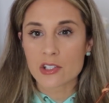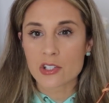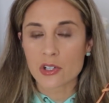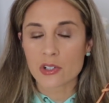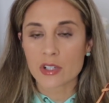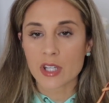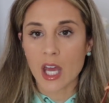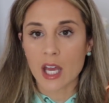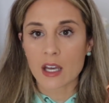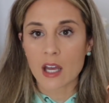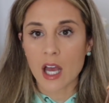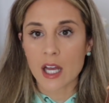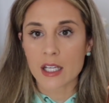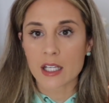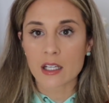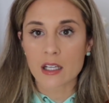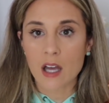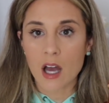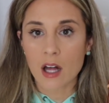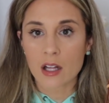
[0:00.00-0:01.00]
turn that
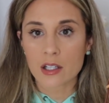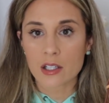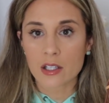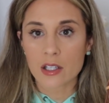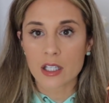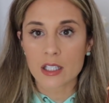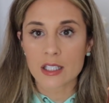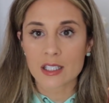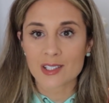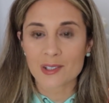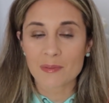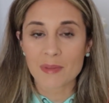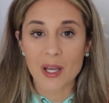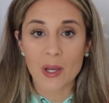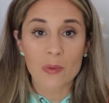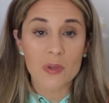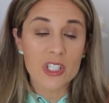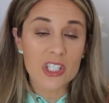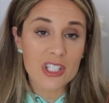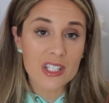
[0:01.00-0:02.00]
honey color a little
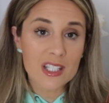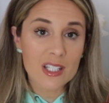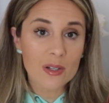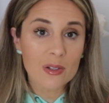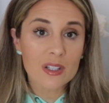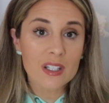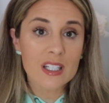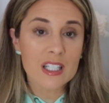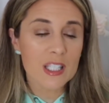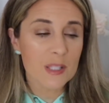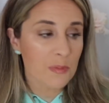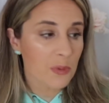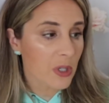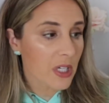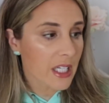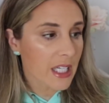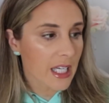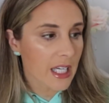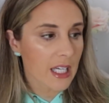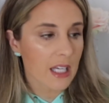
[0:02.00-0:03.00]
bit, which still looks
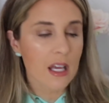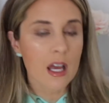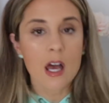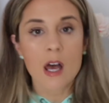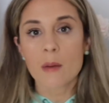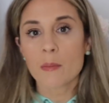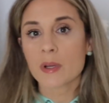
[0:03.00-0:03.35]
pretty,